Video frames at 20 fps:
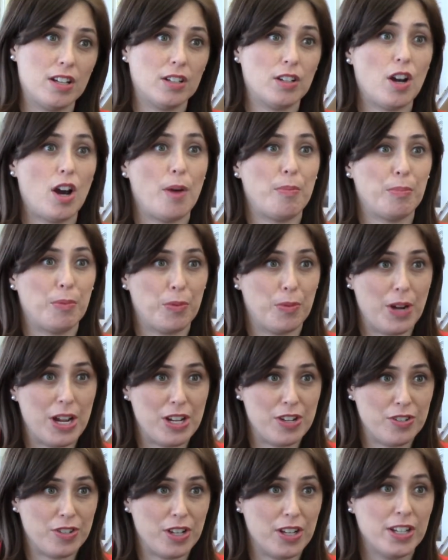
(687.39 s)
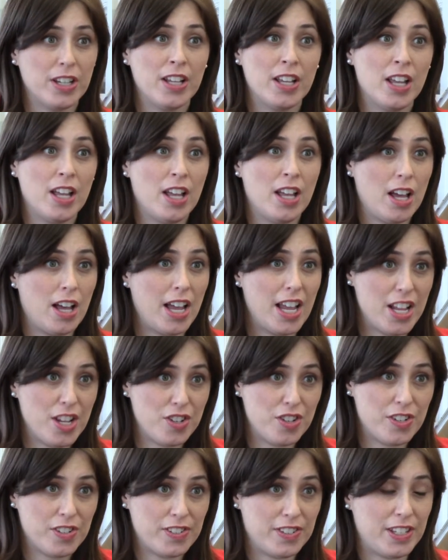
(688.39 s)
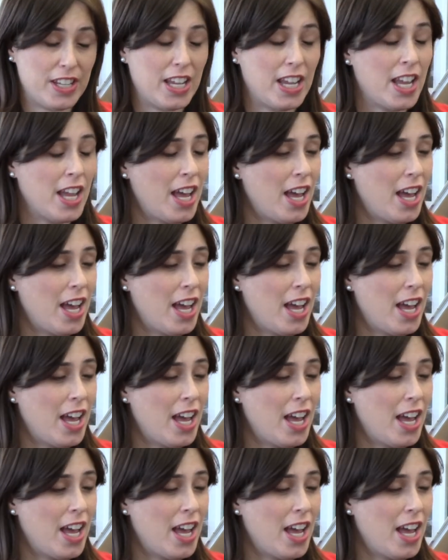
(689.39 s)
Cooperation Agency.